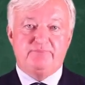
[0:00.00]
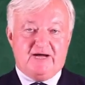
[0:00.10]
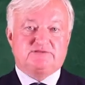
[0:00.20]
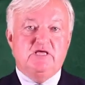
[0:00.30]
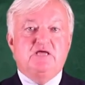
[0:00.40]

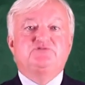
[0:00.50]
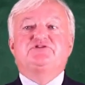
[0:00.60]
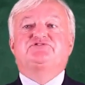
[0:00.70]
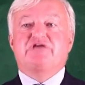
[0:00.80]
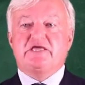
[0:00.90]
but
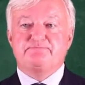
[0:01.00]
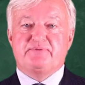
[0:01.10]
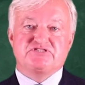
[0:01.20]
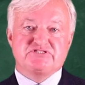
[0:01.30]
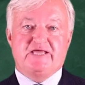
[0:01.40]
the
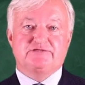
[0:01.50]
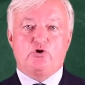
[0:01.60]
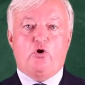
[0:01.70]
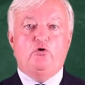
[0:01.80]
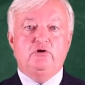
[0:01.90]

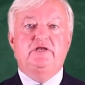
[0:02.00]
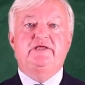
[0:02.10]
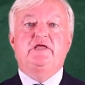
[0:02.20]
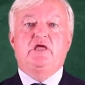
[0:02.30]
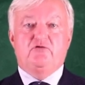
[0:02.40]
10%
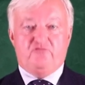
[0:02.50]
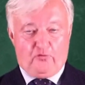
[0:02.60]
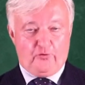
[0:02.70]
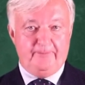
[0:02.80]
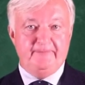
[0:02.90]
only
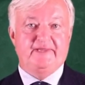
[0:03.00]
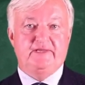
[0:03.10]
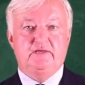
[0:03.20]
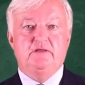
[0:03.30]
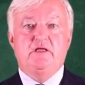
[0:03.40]
for
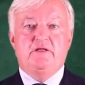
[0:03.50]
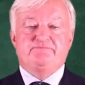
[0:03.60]
me